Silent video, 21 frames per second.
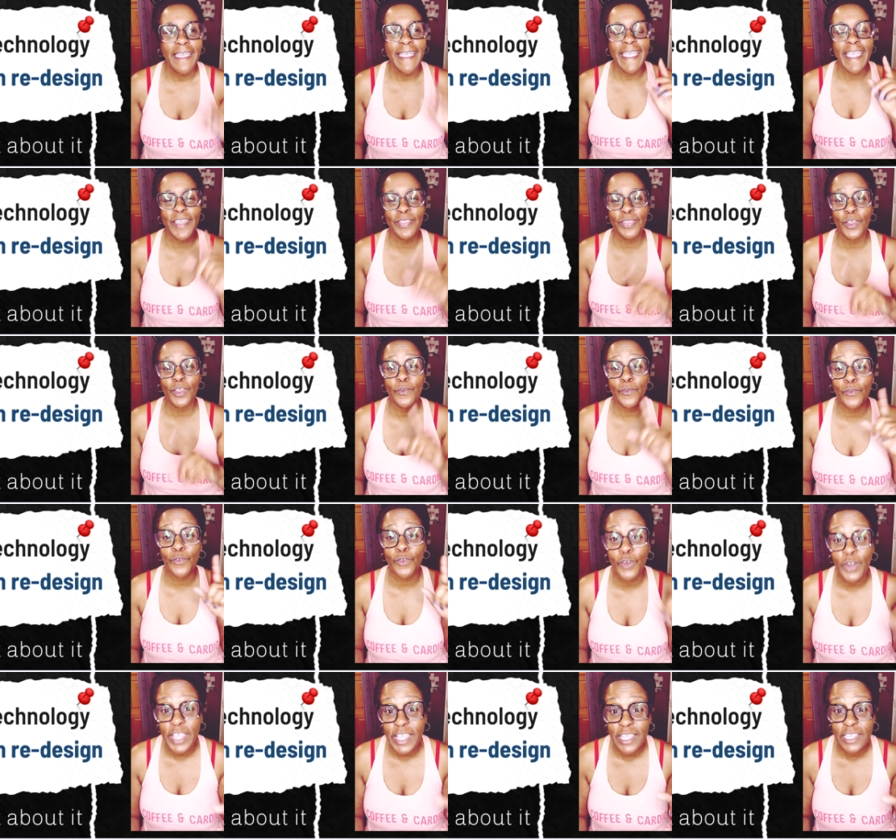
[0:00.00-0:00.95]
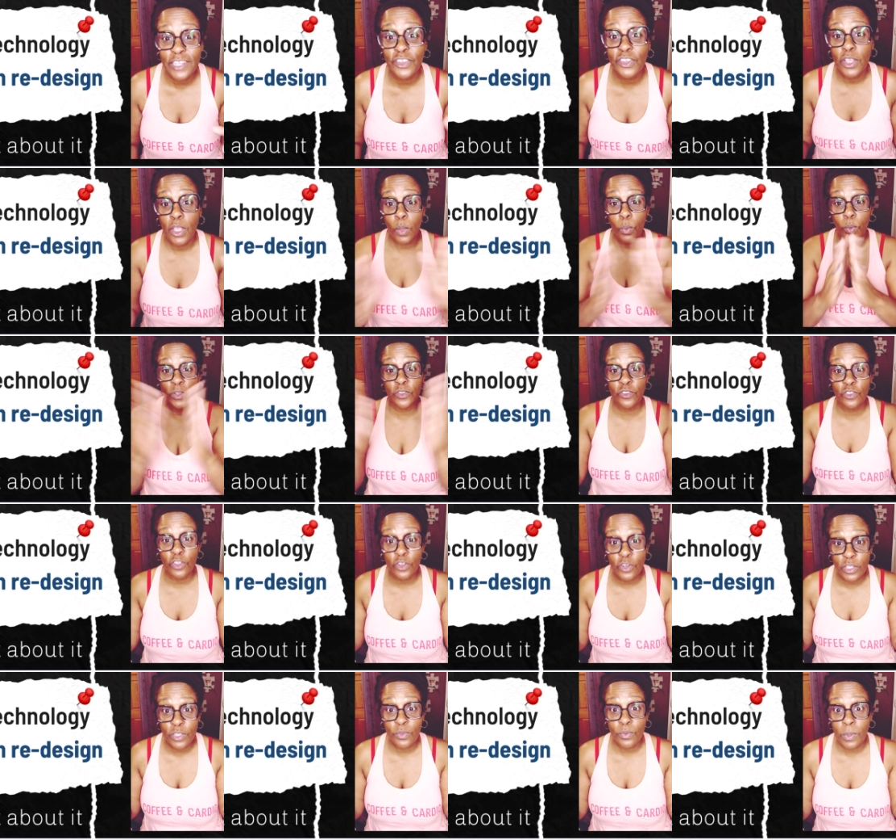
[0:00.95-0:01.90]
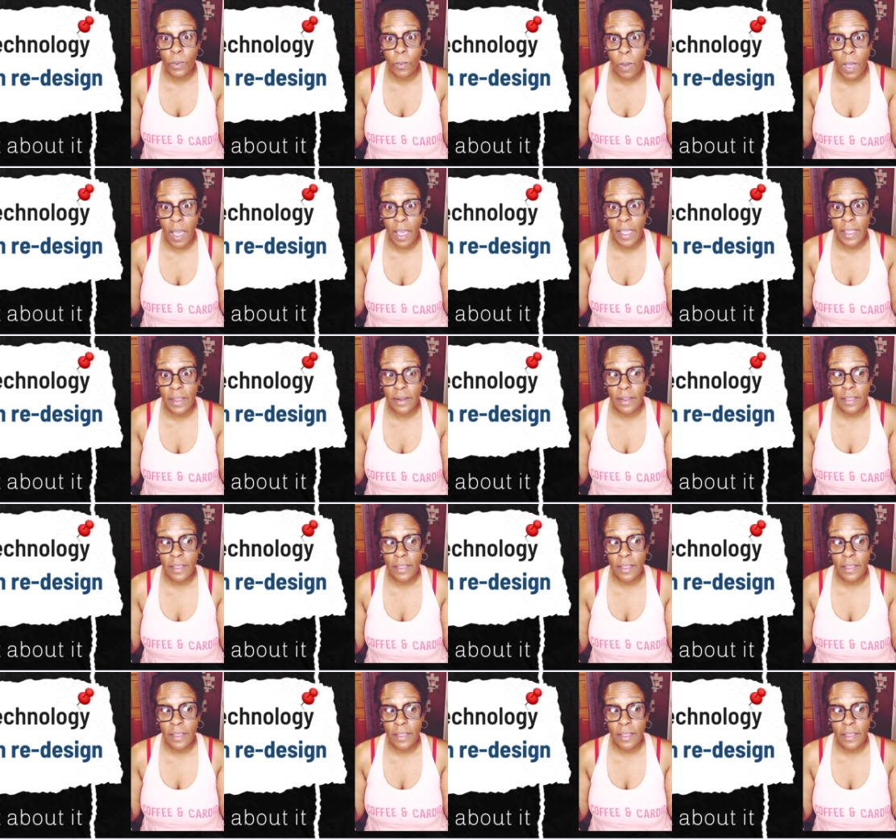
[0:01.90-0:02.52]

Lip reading: and the fridge was 33 wide.